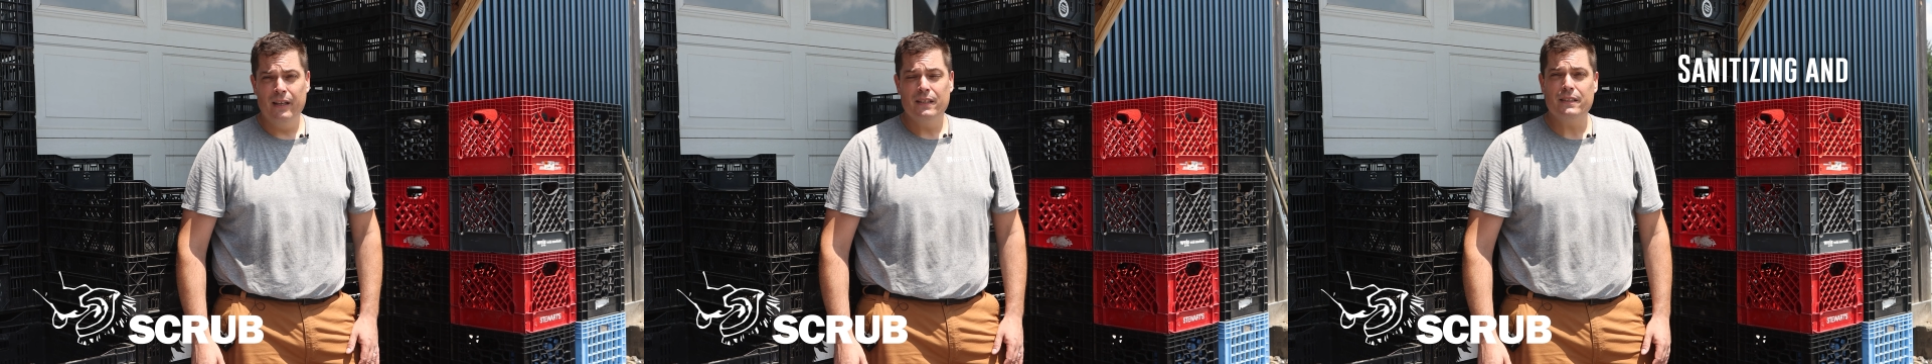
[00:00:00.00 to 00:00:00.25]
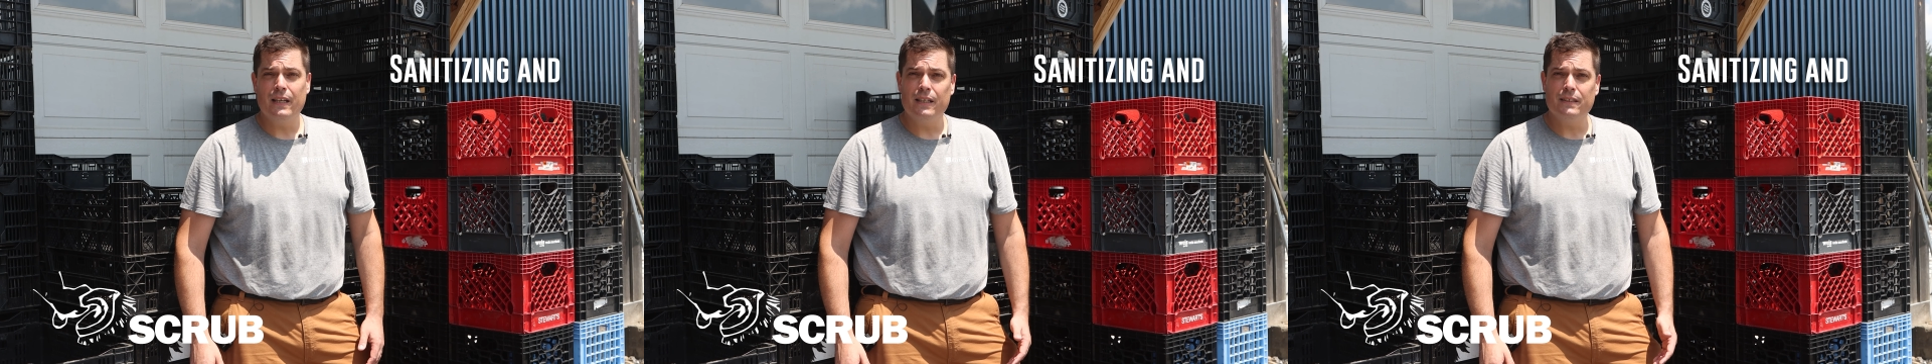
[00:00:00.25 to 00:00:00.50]

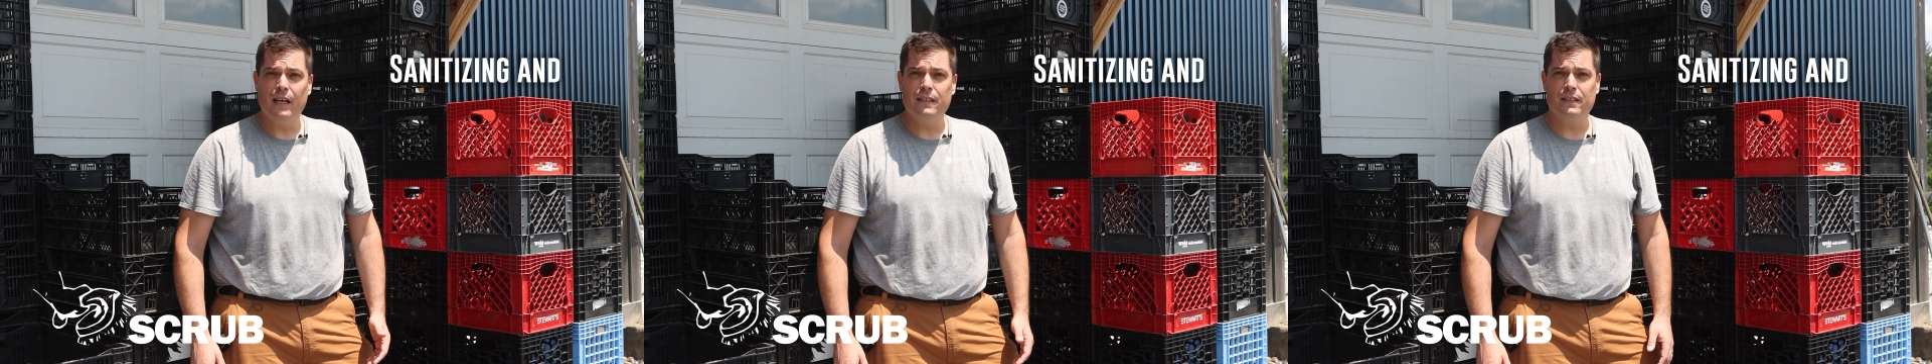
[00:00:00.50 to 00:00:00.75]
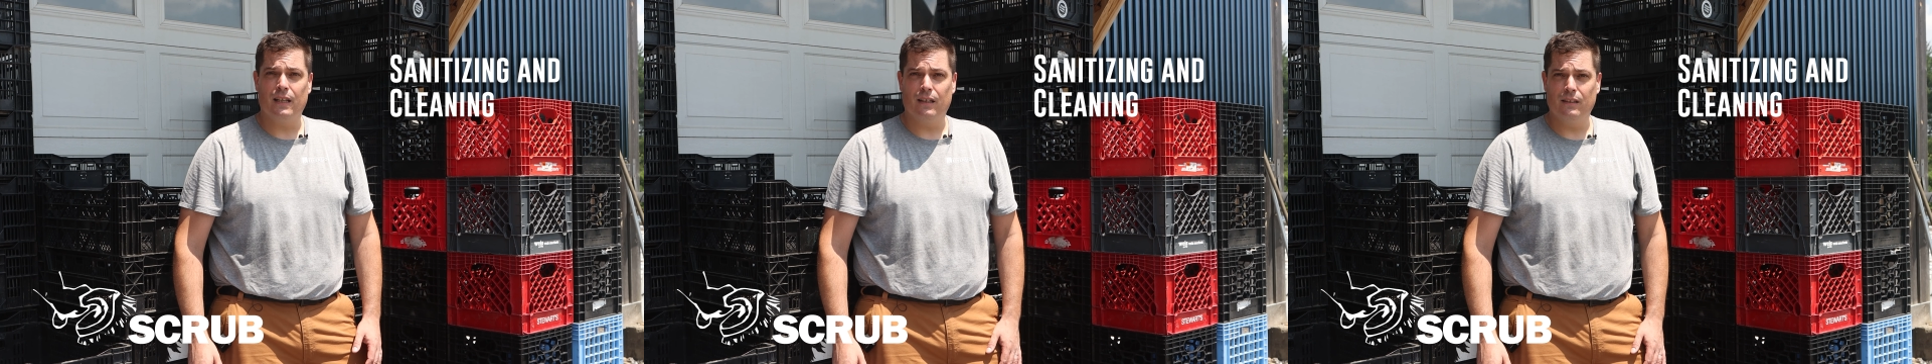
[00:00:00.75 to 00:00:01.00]

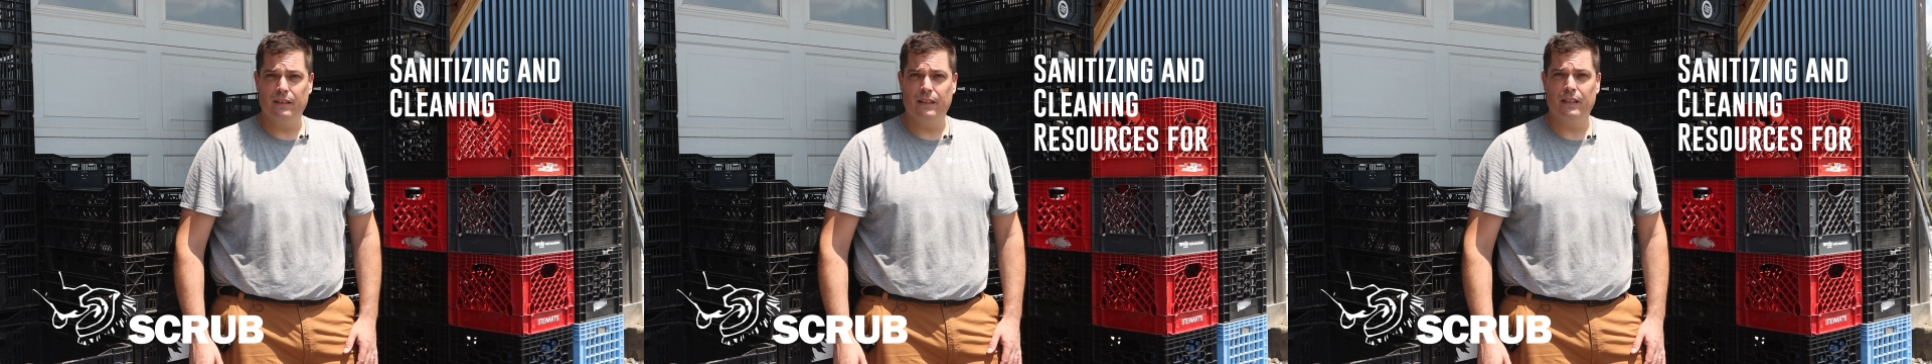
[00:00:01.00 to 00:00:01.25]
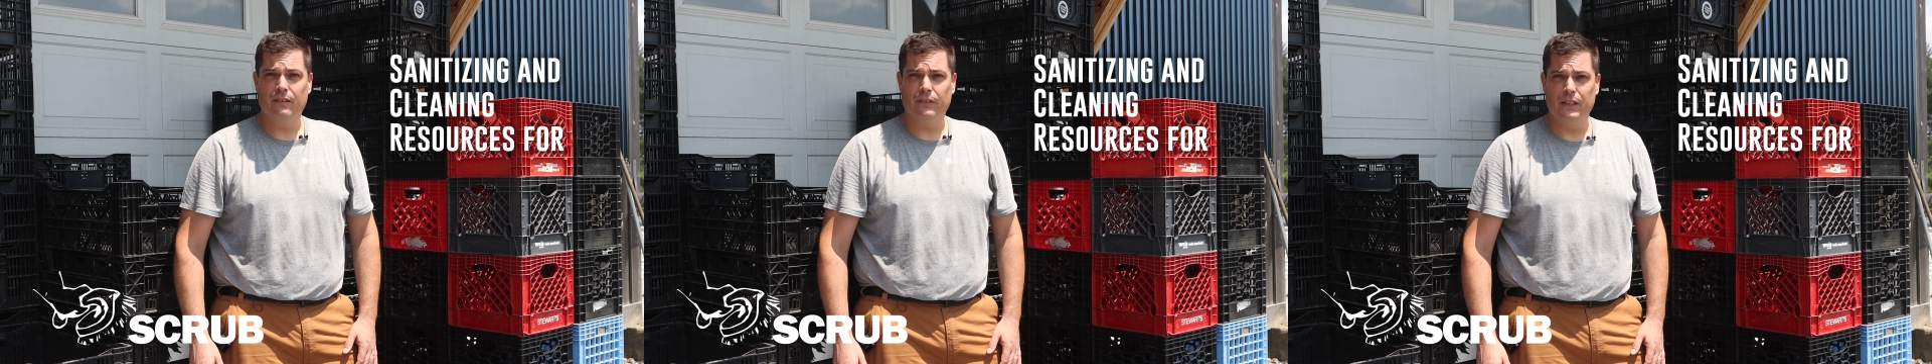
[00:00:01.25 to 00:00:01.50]
Sanitizing and
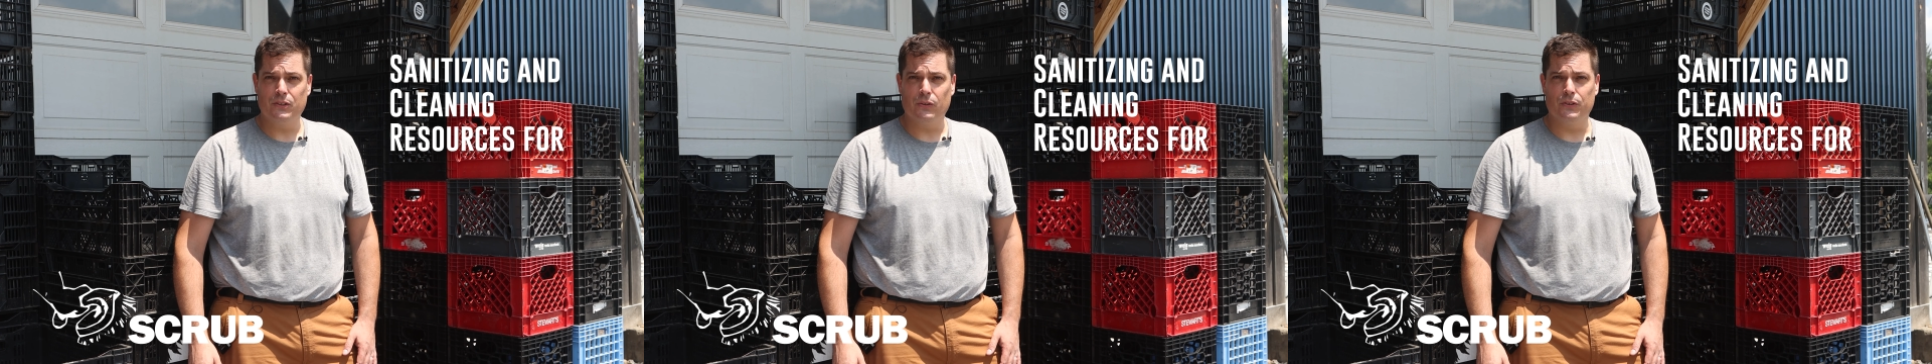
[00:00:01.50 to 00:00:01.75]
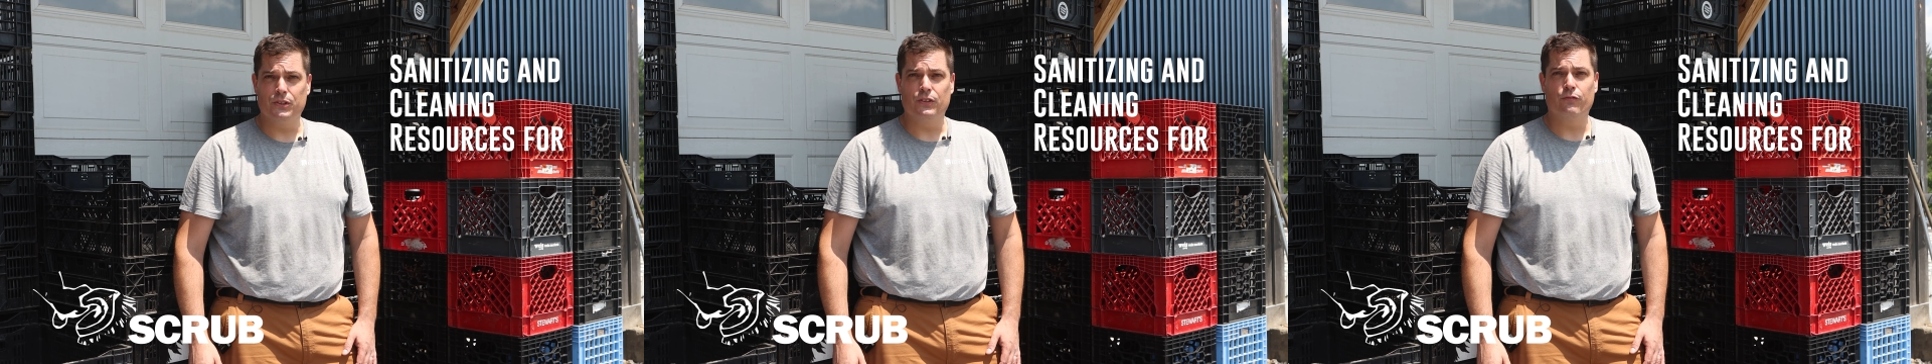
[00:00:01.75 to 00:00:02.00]
Cleaning
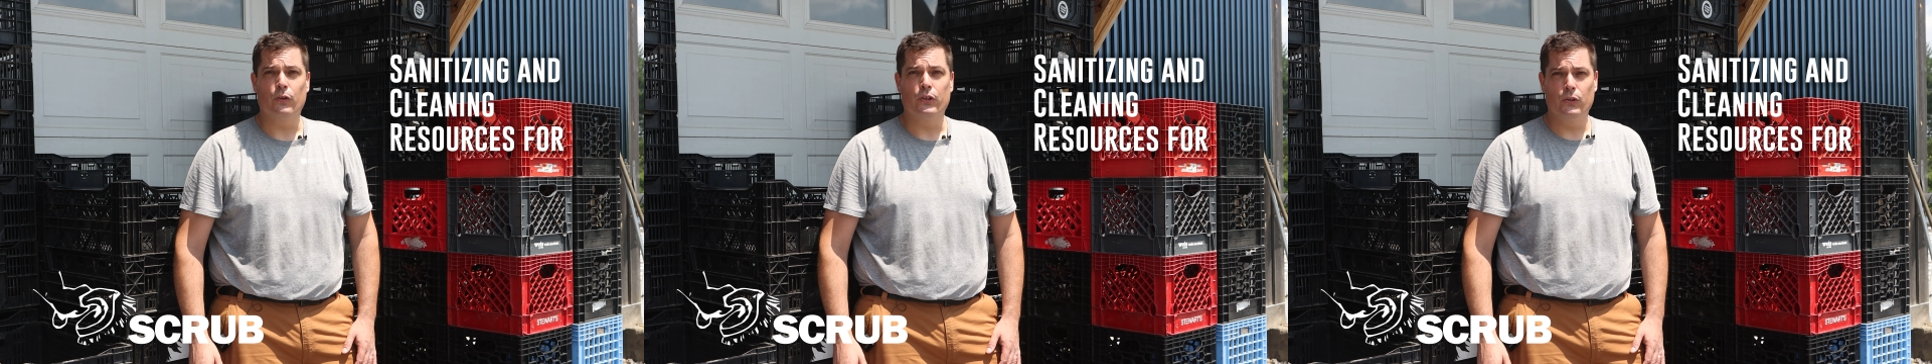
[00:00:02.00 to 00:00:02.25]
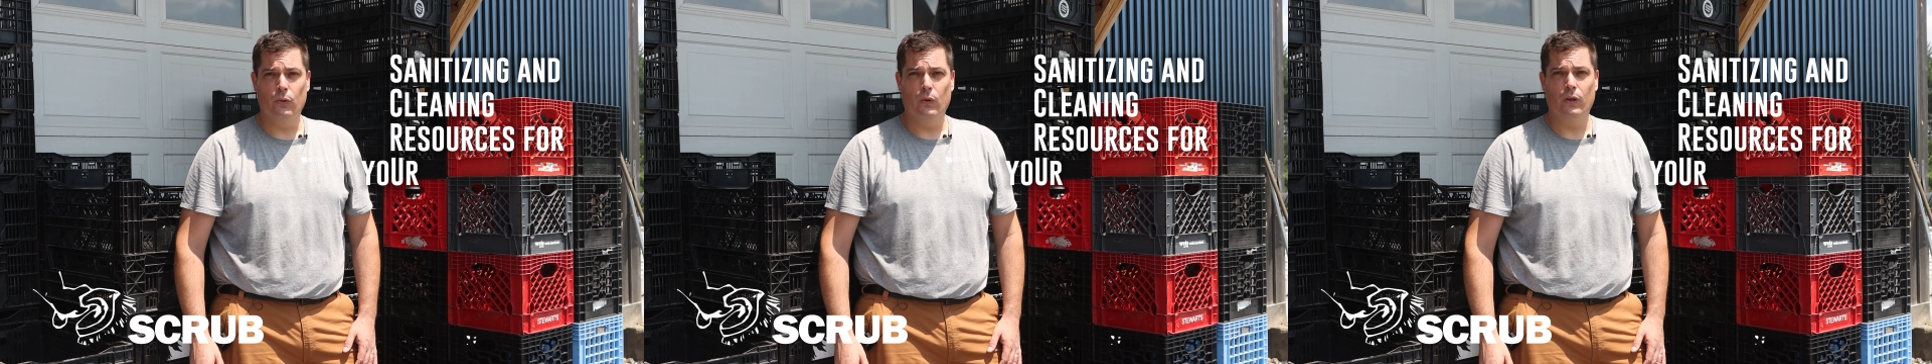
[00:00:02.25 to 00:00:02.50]
Resources for
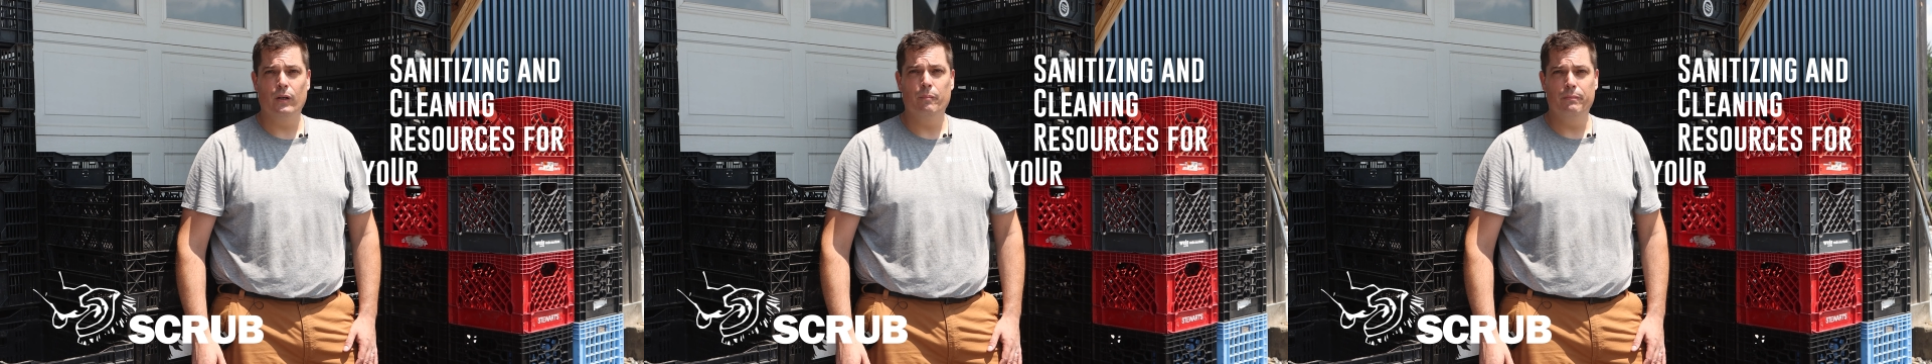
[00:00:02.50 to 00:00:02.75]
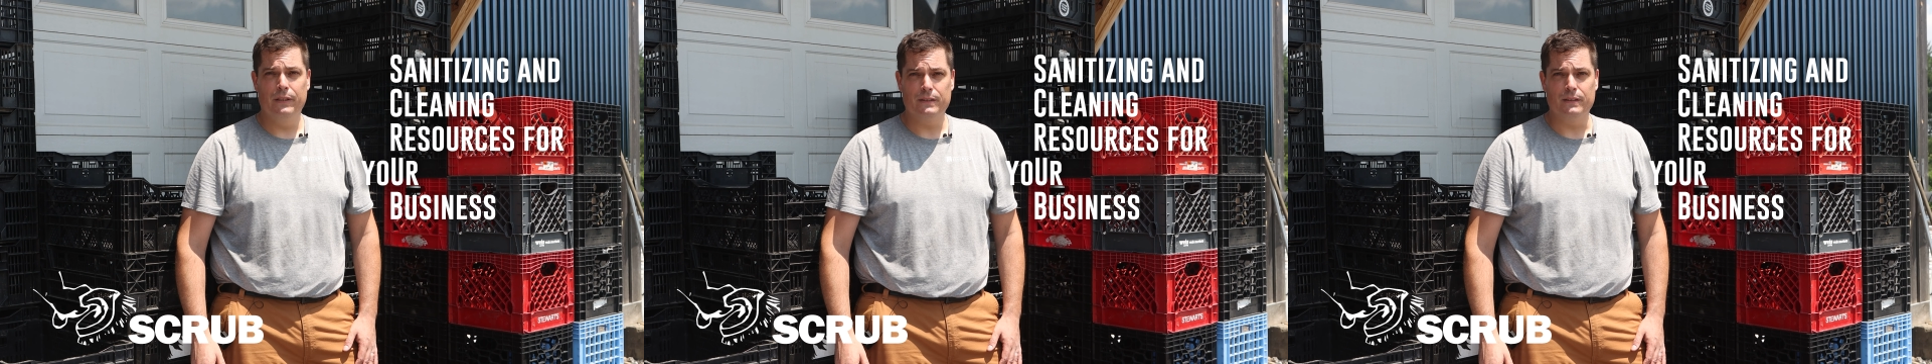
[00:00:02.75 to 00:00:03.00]
Your
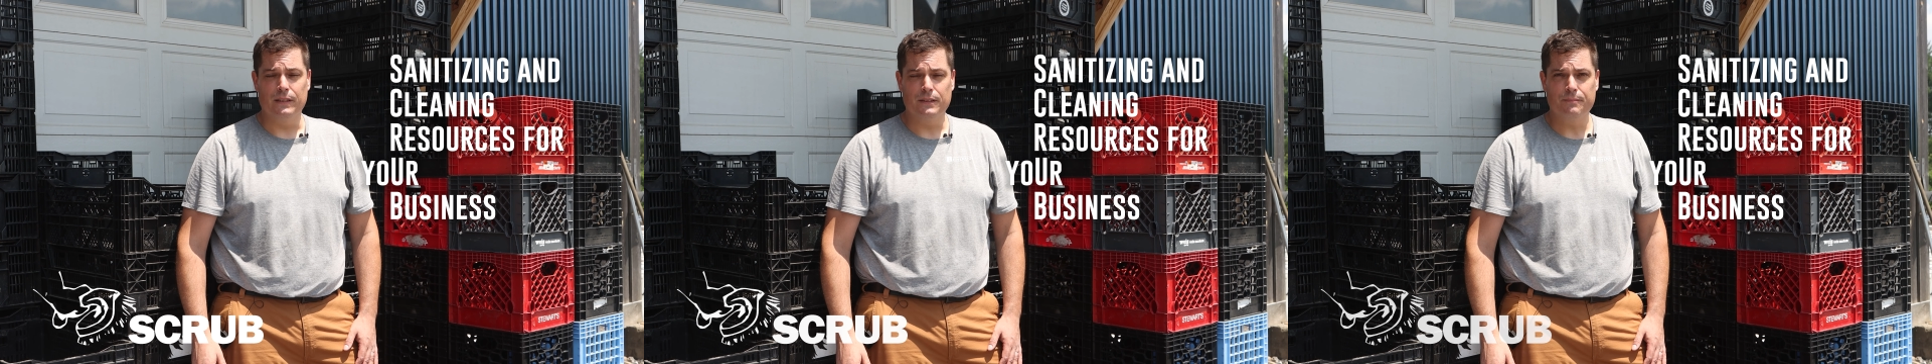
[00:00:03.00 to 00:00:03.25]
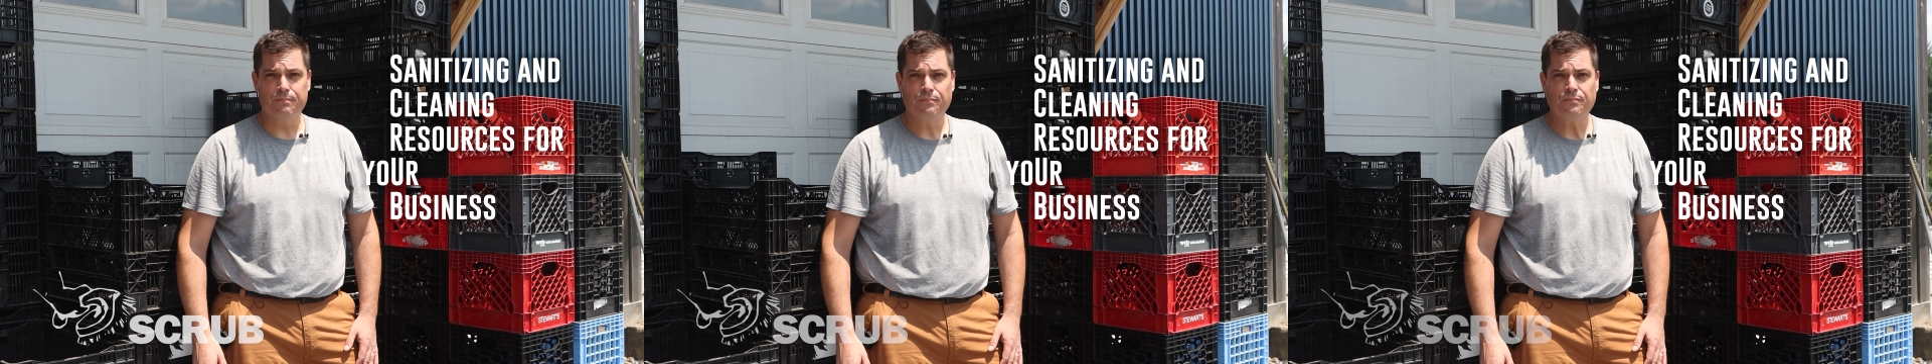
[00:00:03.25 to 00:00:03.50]
Business.